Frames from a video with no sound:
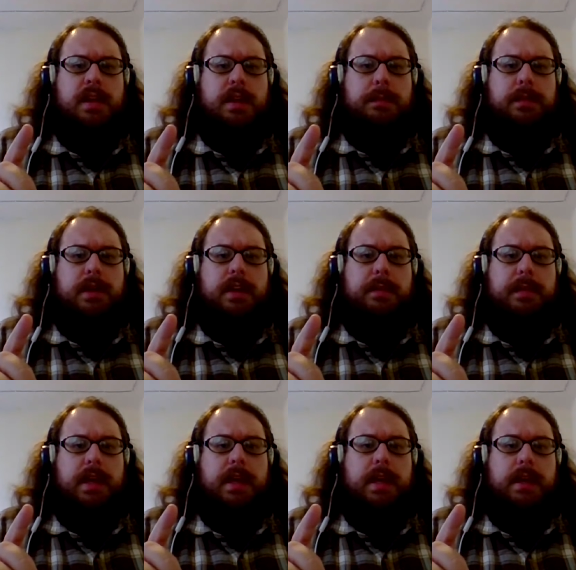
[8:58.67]
played in my
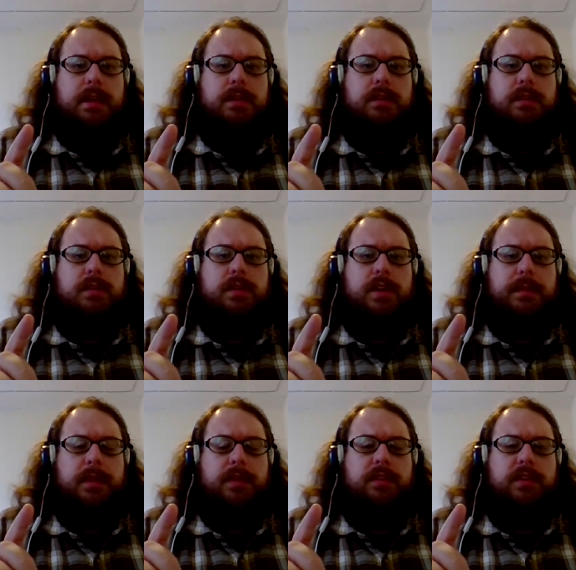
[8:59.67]
head, talking
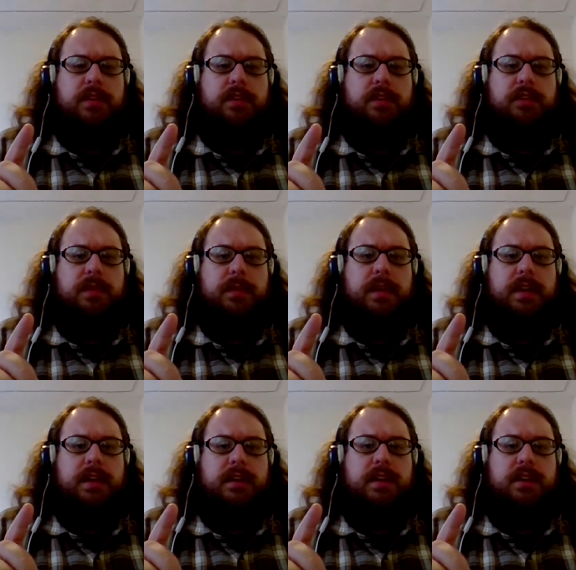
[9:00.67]
about telling someone,
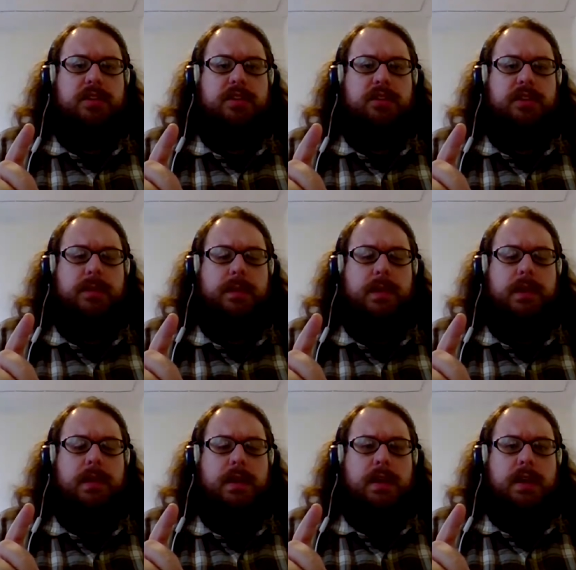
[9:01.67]
like a teacher or someone.
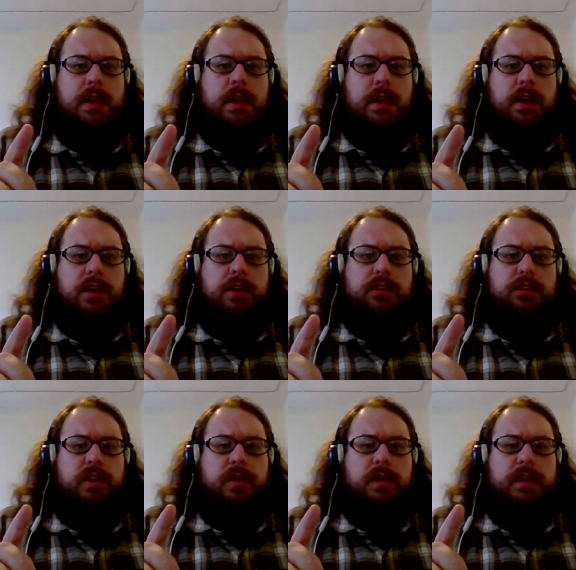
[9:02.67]
So
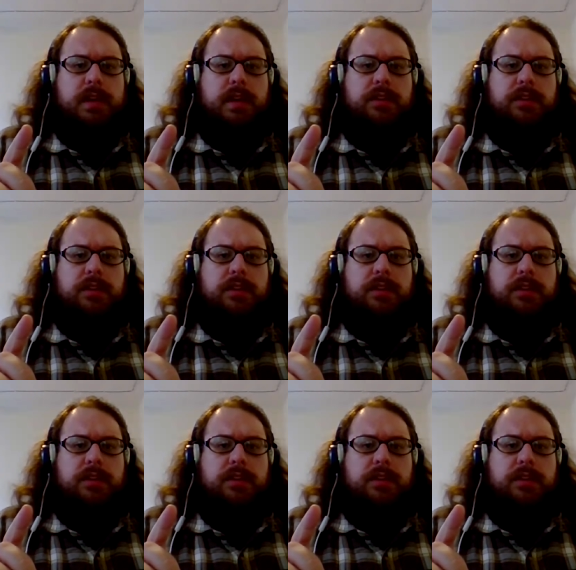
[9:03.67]
I walked down the